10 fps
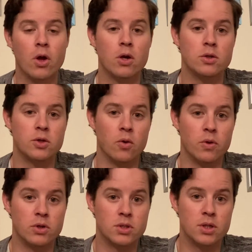So
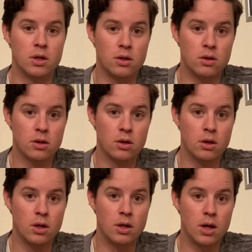there's still
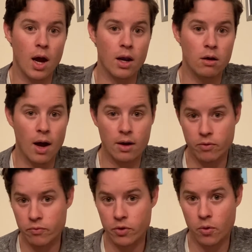not a lot of
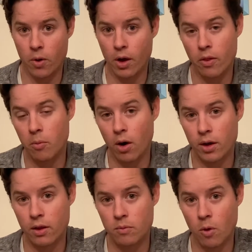inventory on the
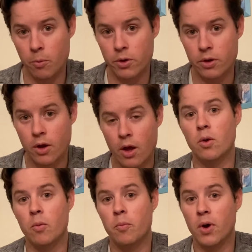market at the moment.
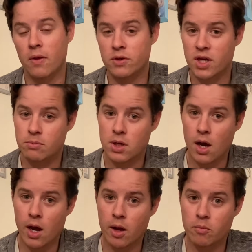But at the same
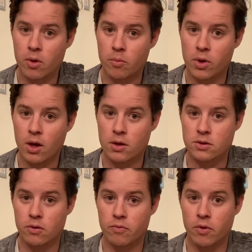time, because
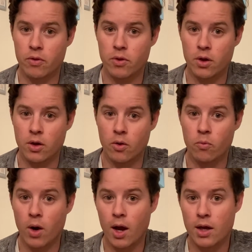of the
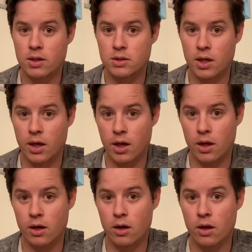rise
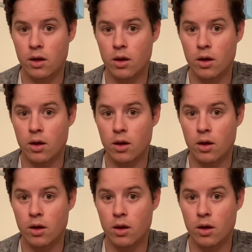in